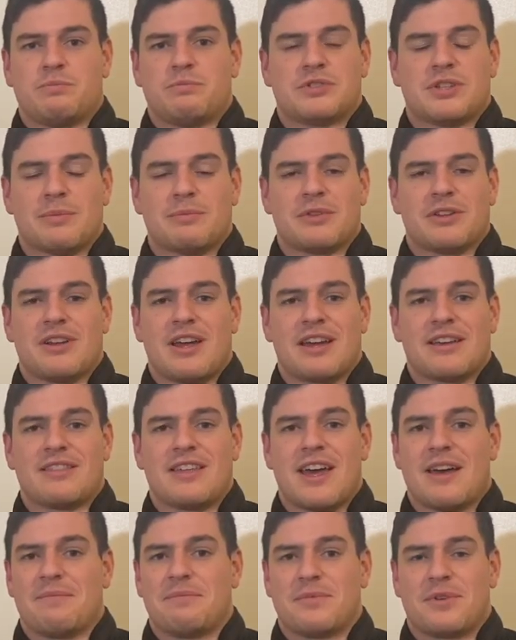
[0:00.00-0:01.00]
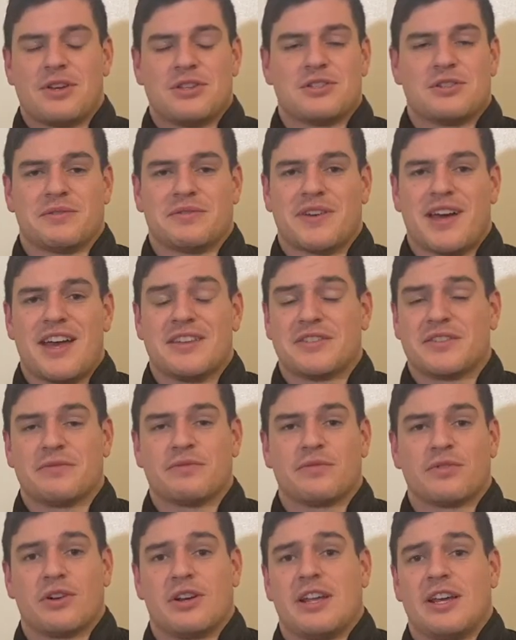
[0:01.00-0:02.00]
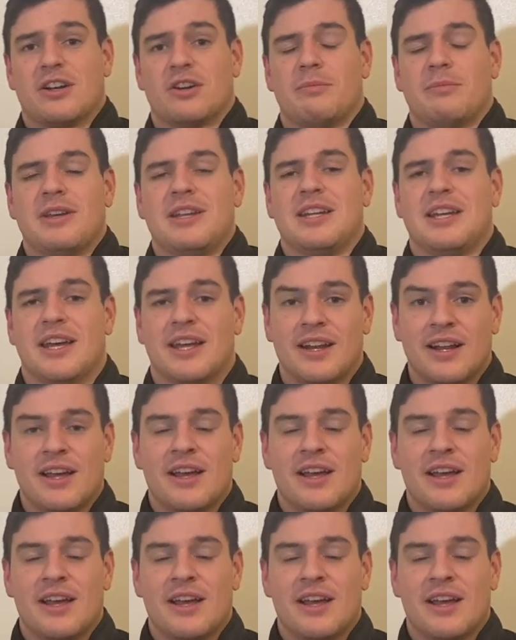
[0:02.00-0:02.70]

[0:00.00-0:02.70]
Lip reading: Something like that could suffice for an intermediate.